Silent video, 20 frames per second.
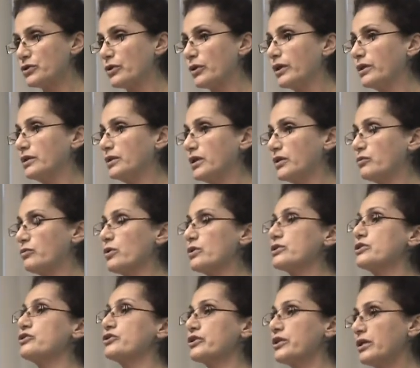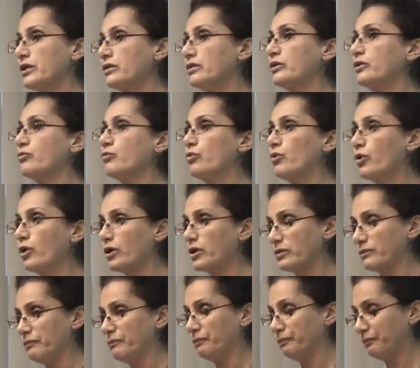And there was a real war
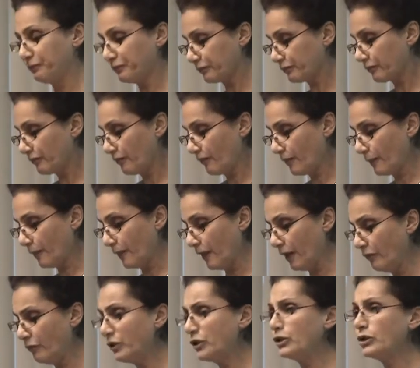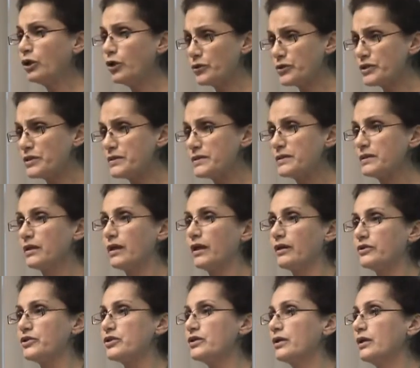with losses and
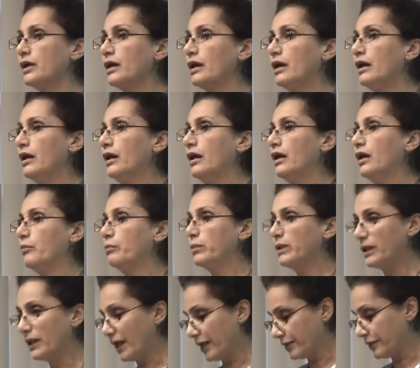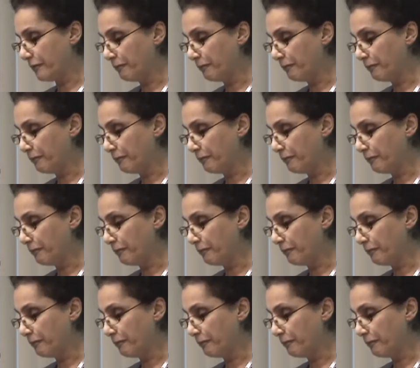blood.